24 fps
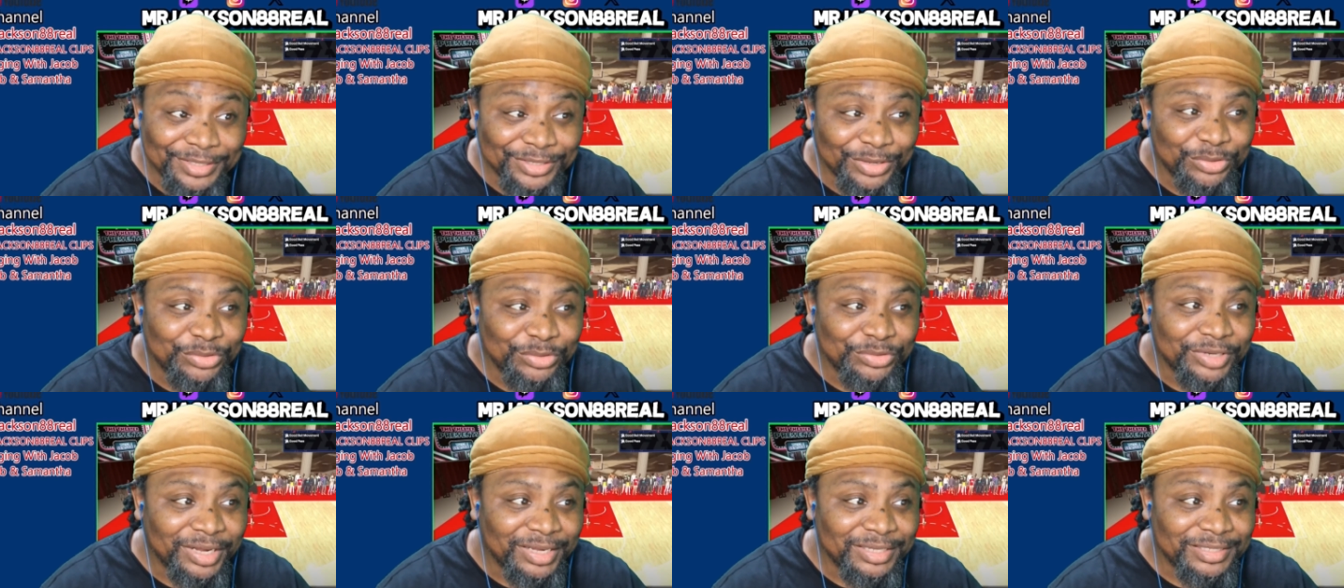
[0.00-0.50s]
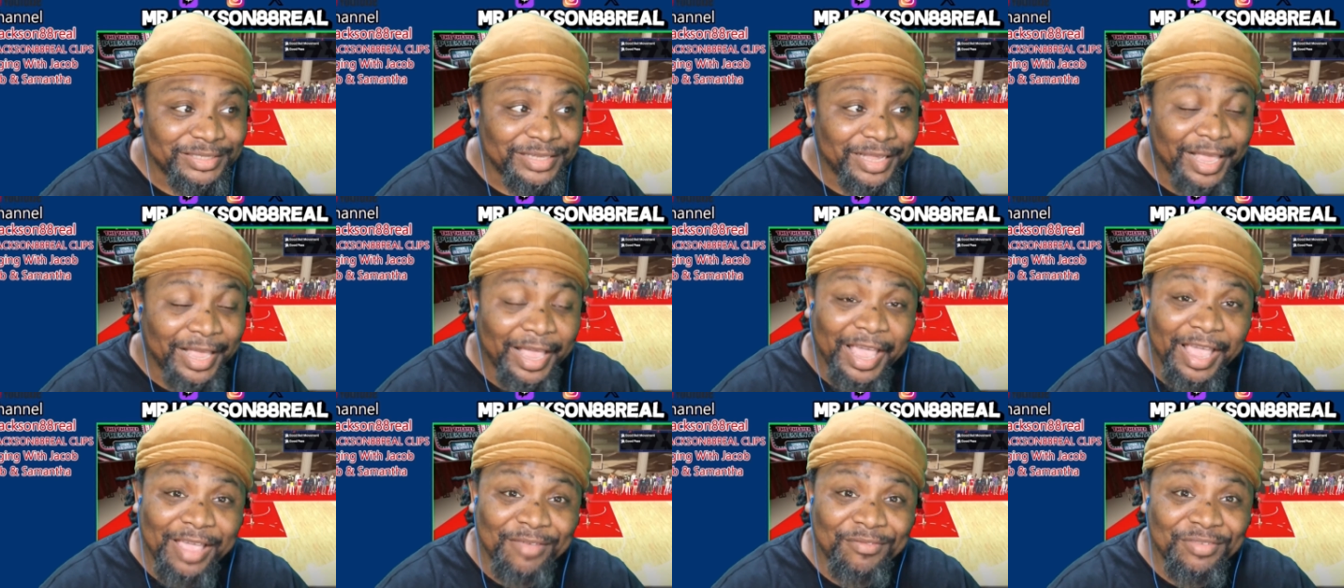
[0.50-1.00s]
So you try to say
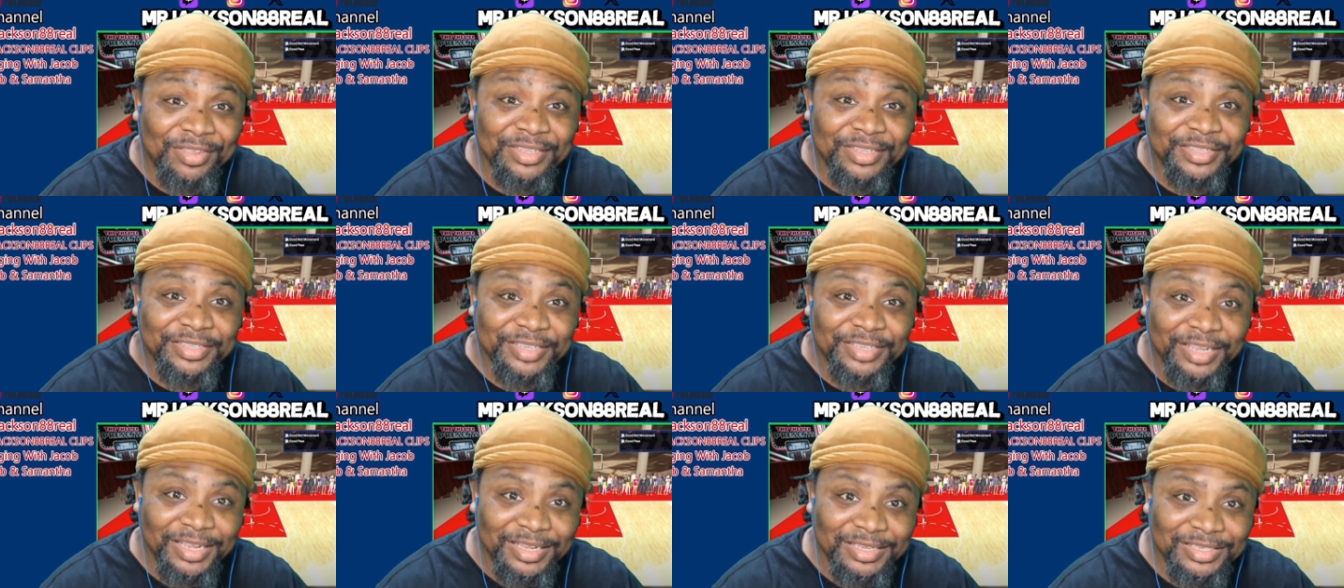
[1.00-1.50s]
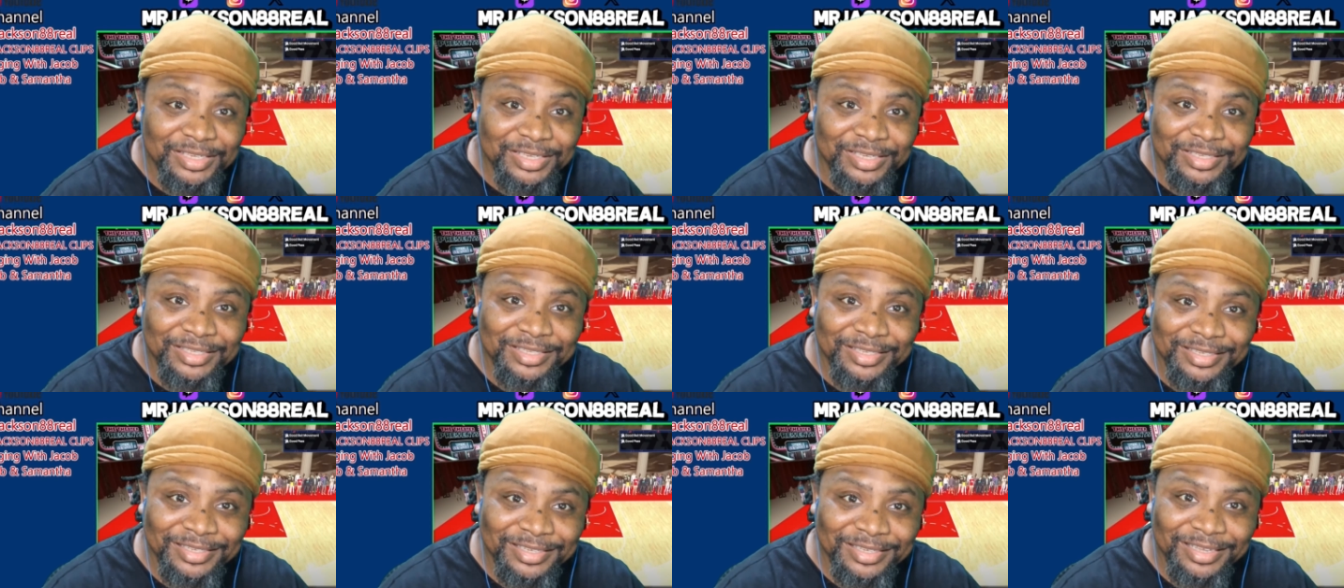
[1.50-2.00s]
every
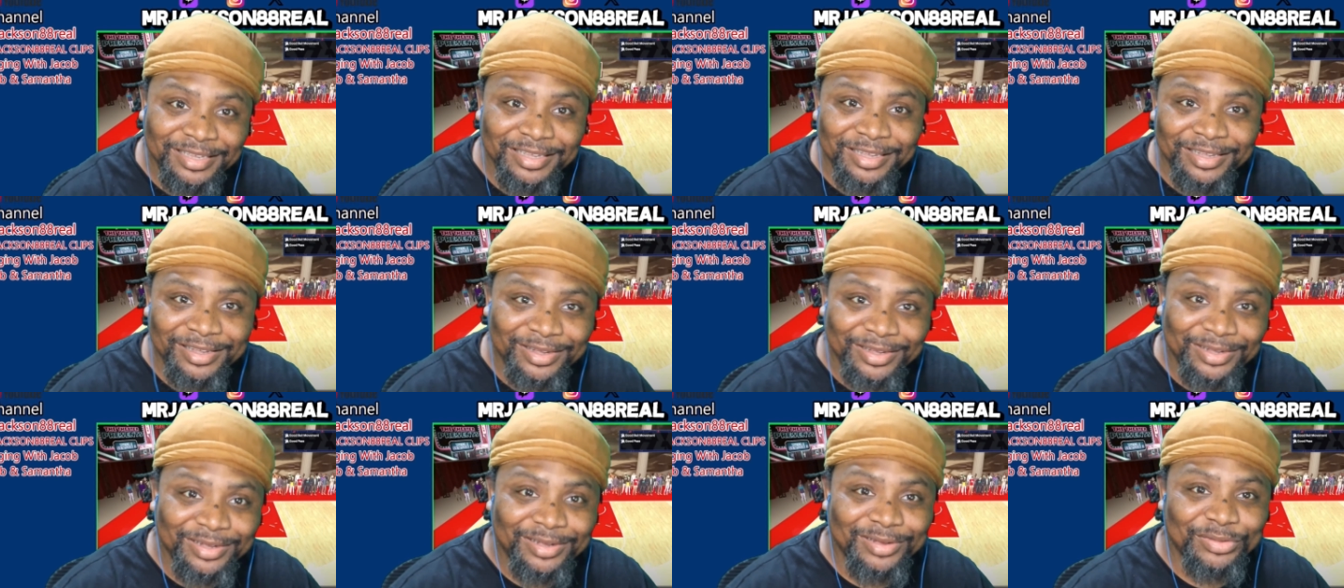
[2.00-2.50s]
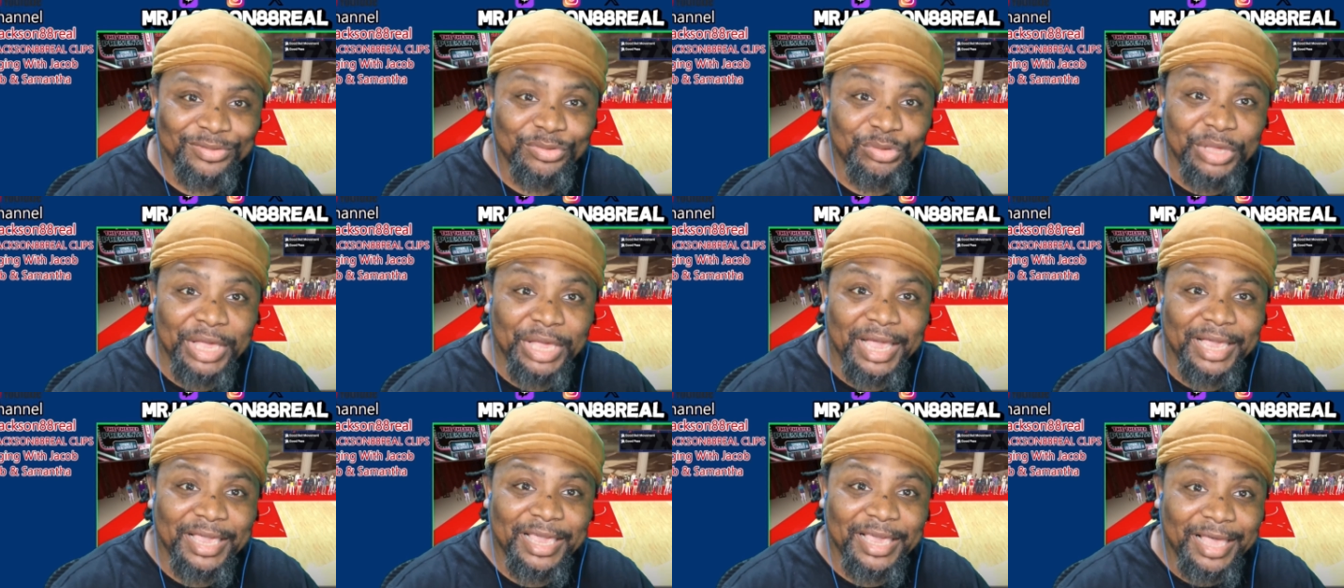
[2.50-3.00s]
season you
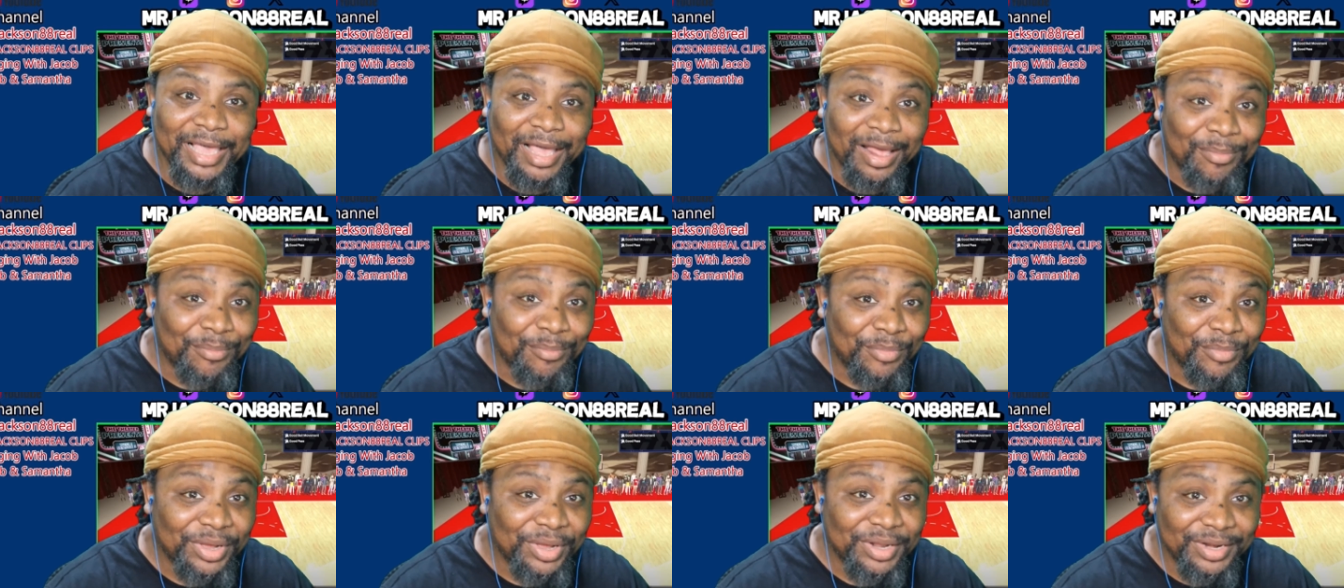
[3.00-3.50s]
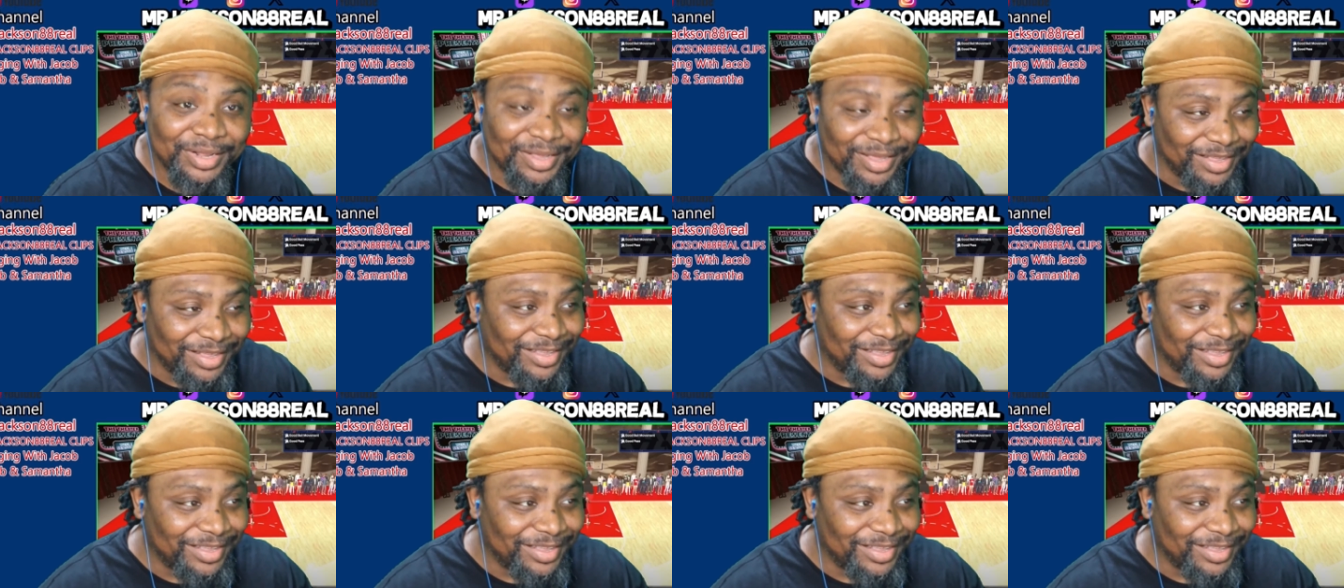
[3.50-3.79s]
gotta kick out money